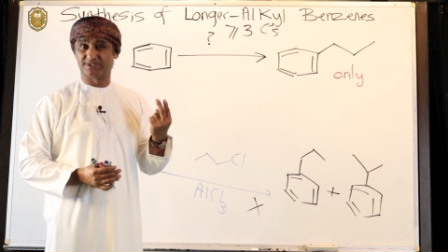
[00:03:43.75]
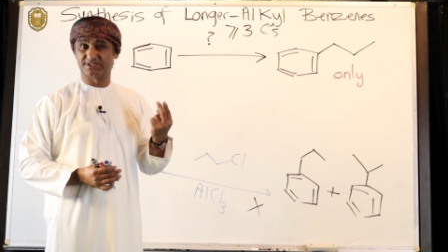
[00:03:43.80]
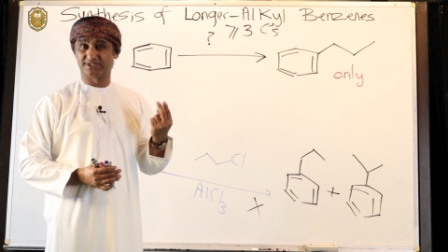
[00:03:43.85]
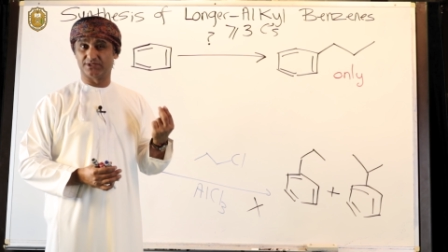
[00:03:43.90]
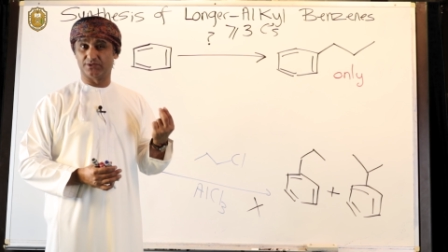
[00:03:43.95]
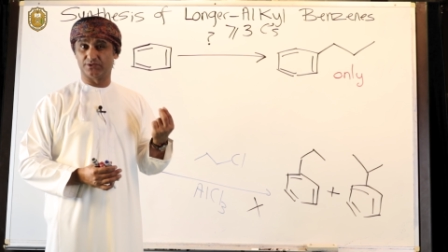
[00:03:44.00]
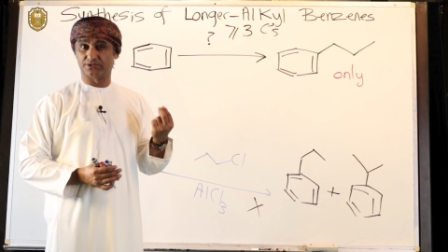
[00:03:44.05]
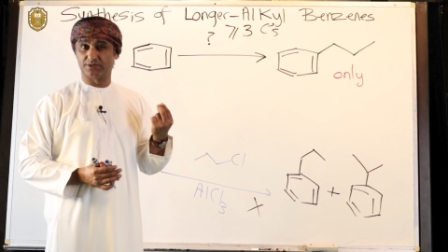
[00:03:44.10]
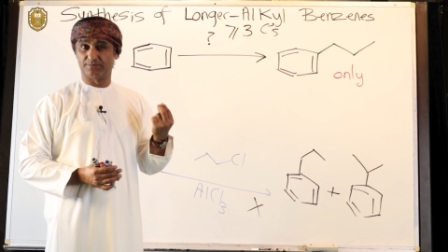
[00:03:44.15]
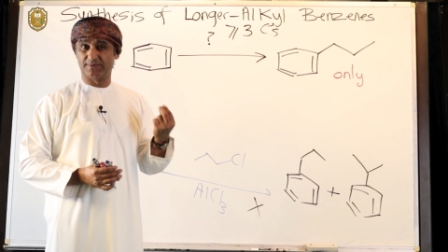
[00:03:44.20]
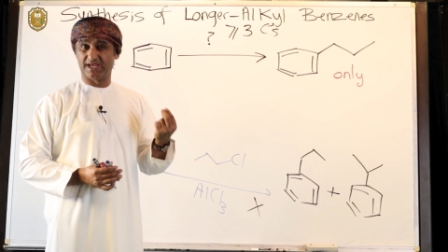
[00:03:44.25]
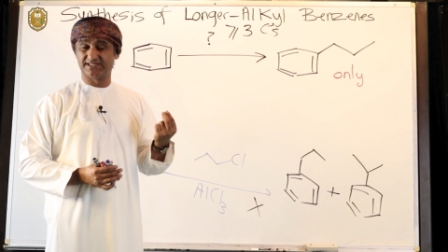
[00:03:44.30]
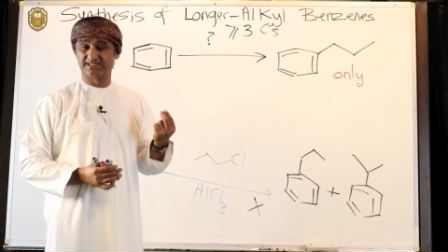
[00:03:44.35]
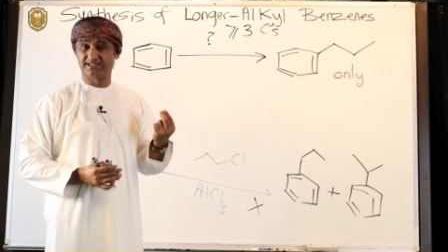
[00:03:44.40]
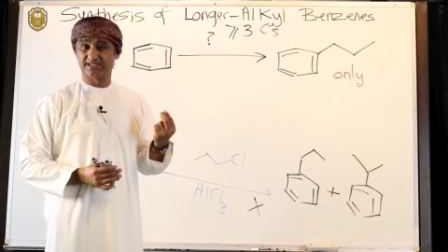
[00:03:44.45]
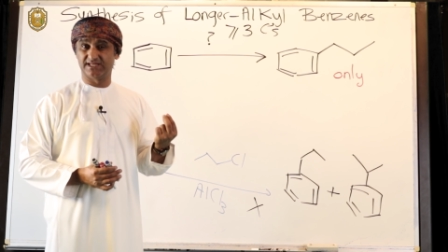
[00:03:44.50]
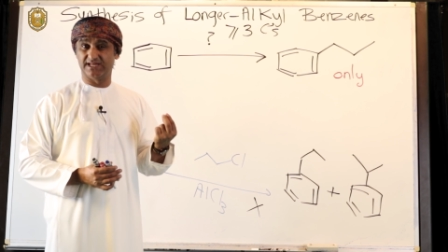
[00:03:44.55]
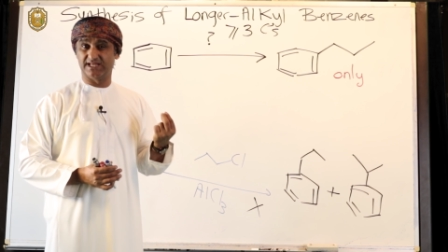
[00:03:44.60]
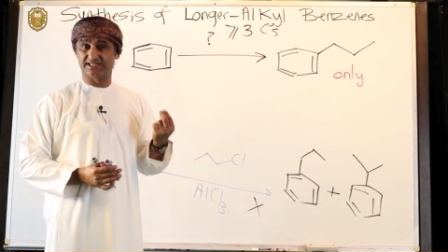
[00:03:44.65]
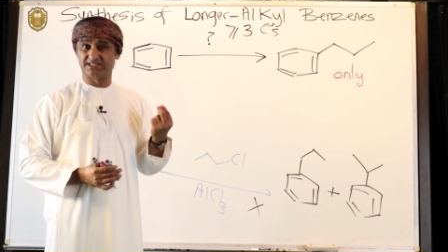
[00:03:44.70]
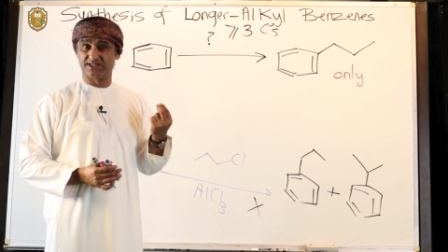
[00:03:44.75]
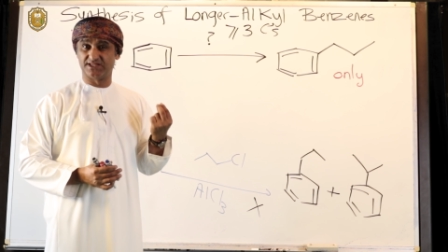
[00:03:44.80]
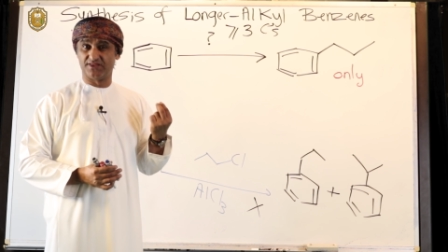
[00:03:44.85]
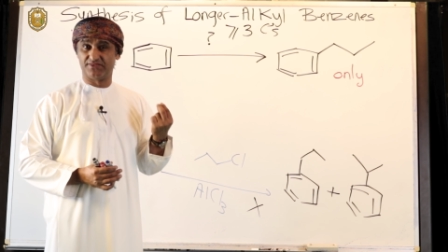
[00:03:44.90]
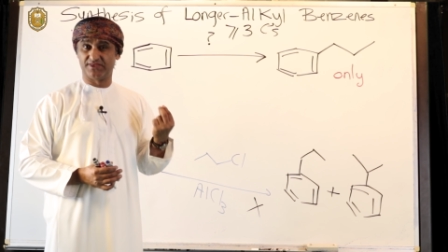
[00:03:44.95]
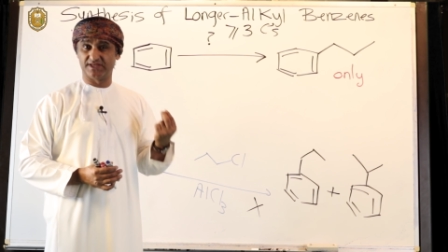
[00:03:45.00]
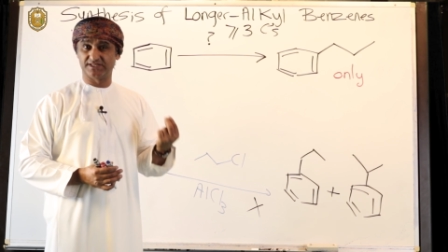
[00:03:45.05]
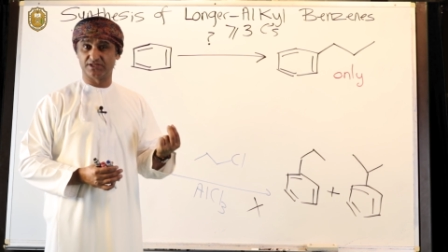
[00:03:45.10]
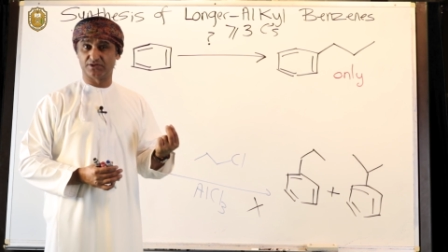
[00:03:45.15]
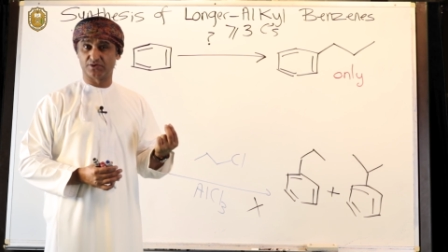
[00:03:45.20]
So basically a
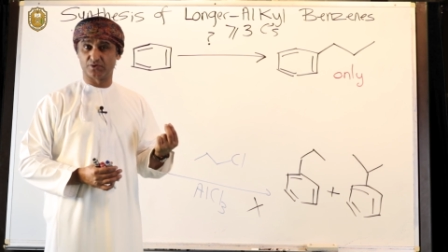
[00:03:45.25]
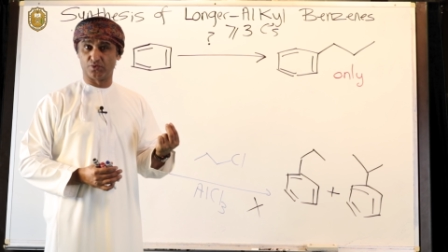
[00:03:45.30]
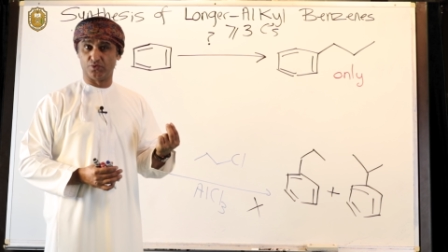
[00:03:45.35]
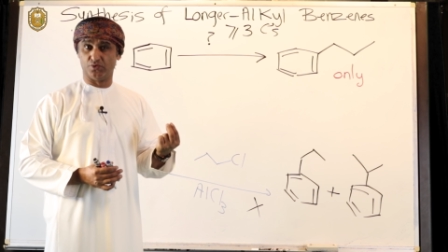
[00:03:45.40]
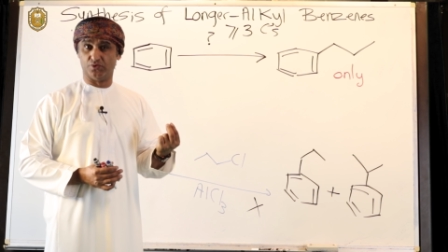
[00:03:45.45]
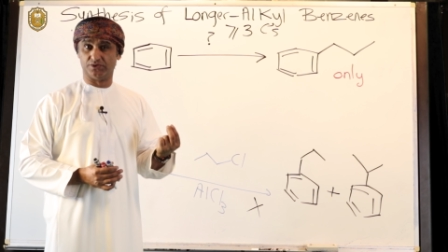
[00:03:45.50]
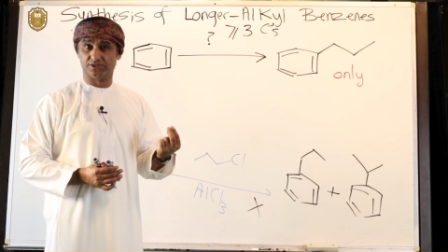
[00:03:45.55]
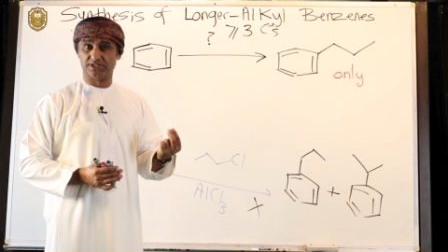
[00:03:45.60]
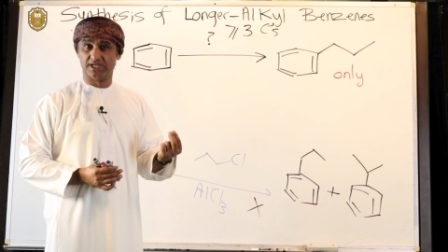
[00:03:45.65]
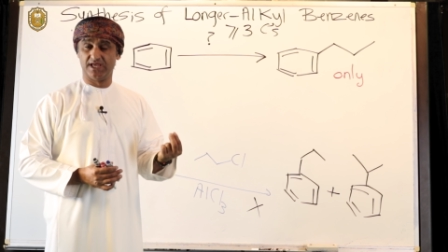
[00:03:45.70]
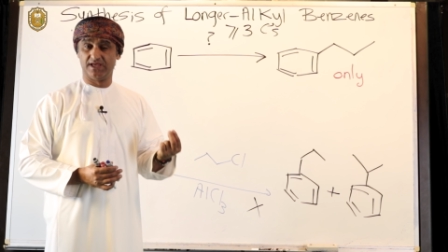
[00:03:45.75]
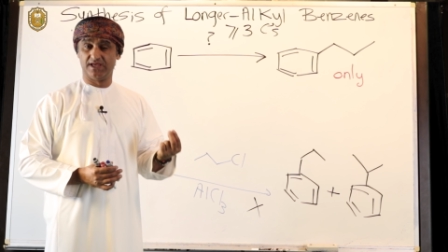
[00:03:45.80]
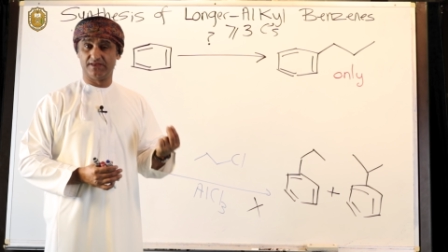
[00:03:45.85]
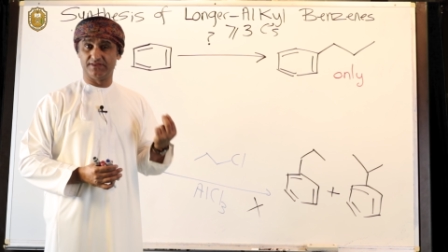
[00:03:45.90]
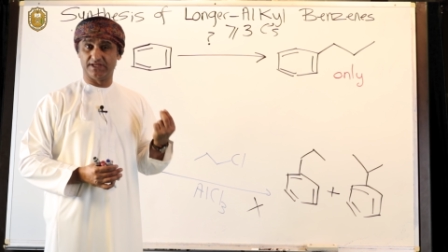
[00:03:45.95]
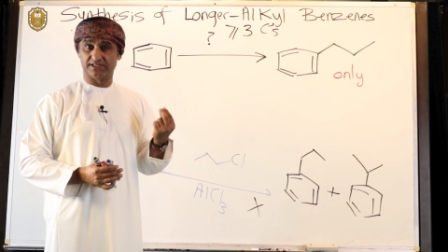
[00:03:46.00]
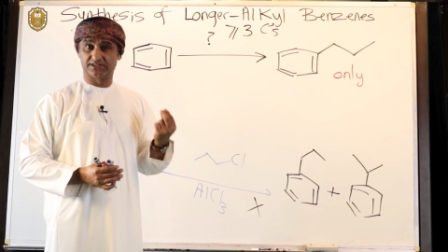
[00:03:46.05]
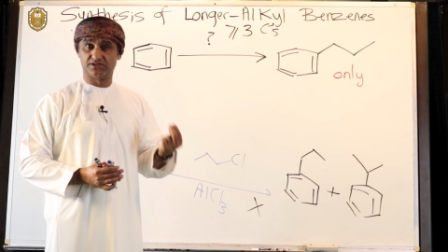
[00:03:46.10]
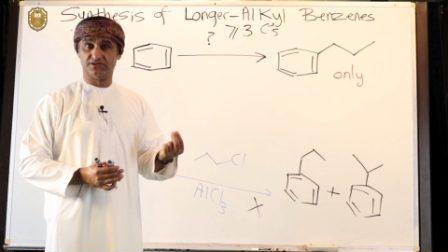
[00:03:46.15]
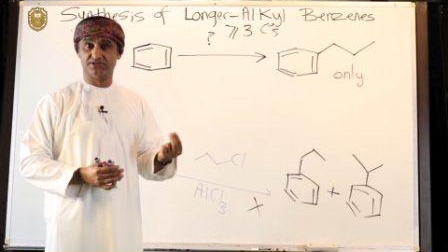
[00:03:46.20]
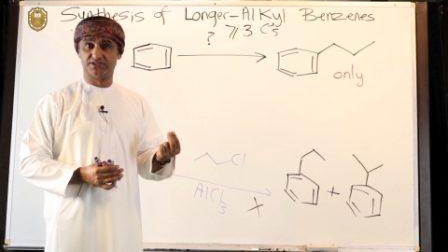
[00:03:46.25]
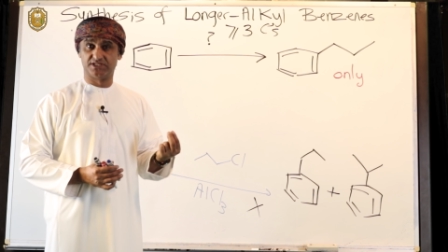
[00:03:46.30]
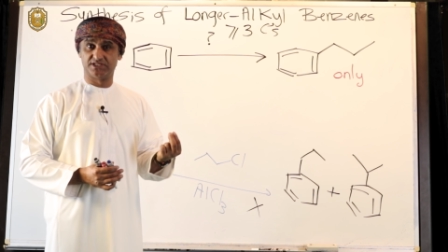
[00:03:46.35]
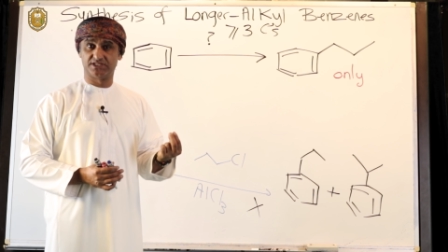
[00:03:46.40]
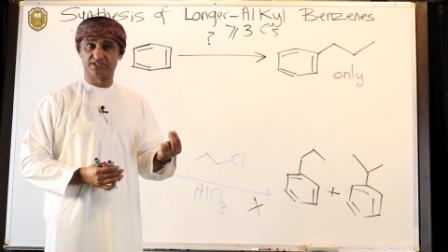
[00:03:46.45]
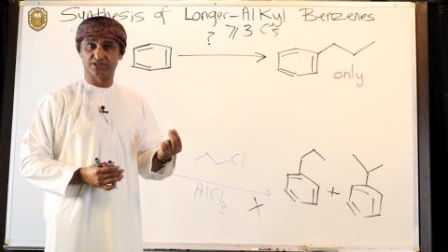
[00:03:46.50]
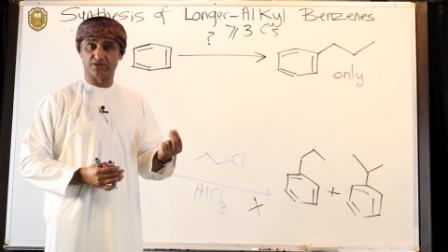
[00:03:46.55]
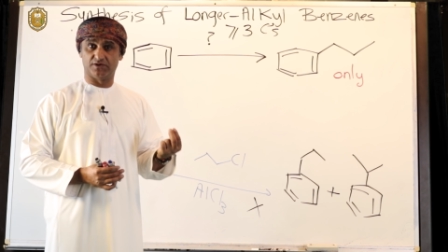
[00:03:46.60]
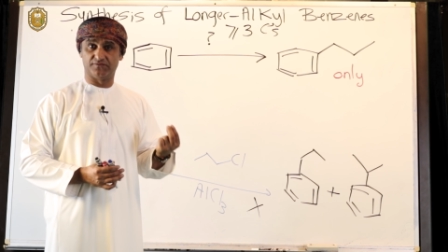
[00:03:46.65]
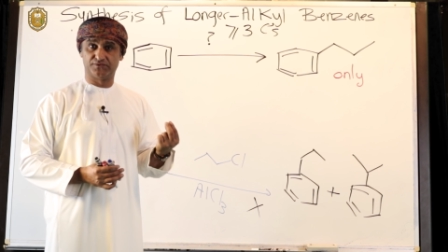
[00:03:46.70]
synthetic route that
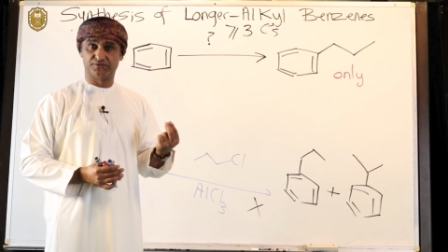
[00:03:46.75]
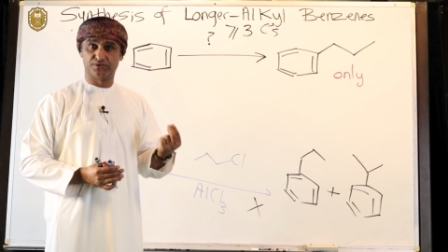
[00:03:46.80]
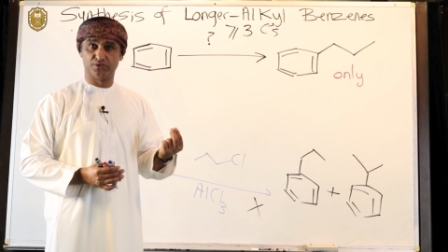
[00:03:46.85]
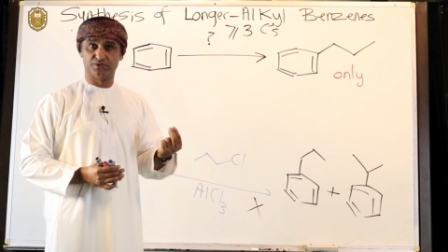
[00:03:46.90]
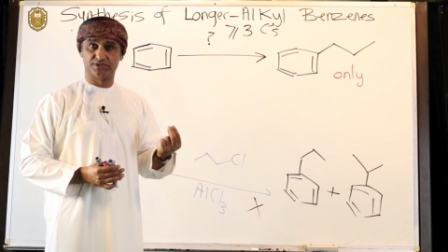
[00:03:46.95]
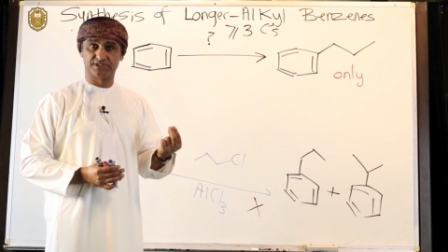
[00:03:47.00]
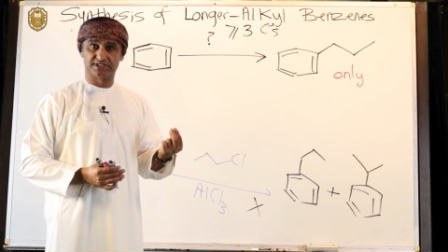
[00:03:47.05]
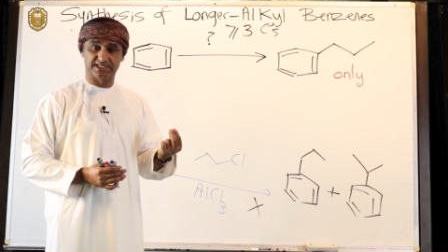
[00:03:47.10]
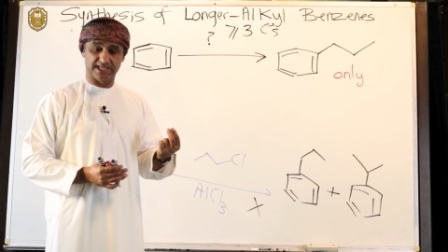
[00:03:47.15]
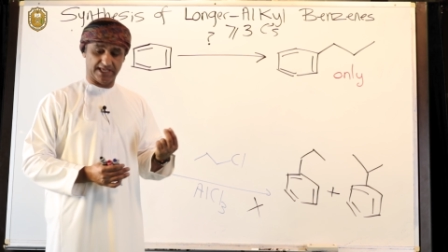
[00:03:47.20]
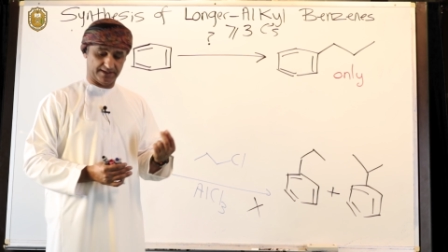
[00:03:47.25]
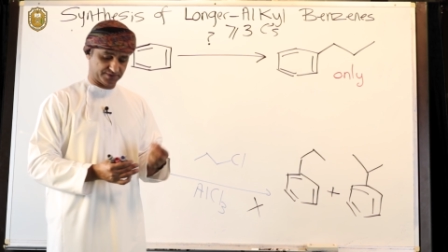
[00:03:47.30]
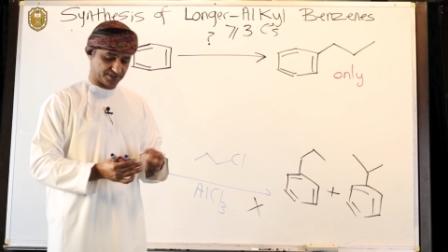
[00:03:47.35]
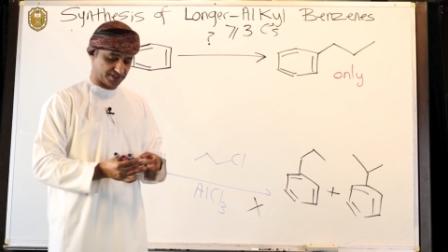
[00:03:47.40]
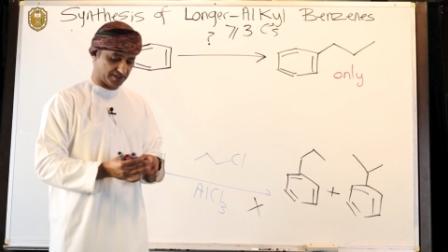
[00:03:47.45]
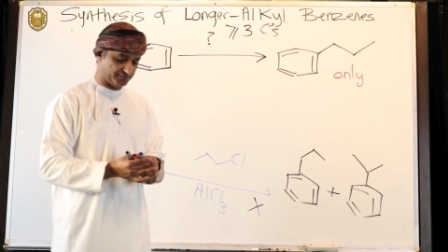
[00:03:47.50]
consists of 2 steps.